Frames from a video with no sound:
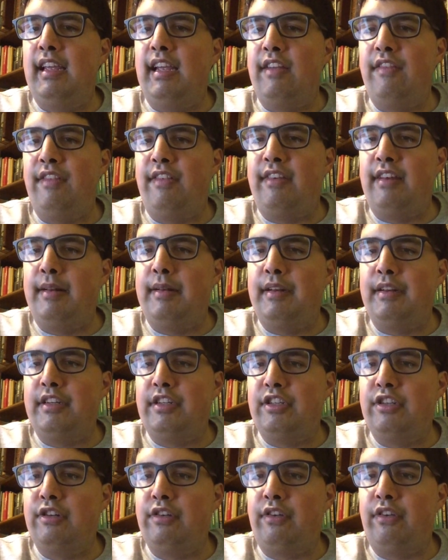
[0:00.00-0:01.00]
every time that
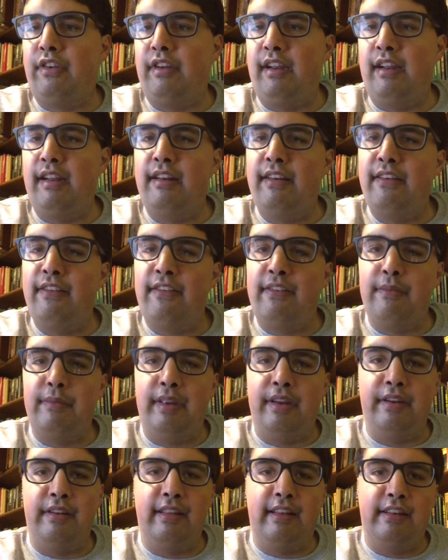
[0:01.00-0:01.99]
show ends,
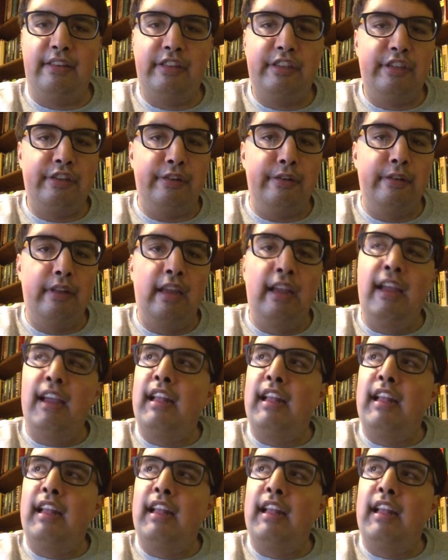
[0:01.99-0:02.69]
we hear that too.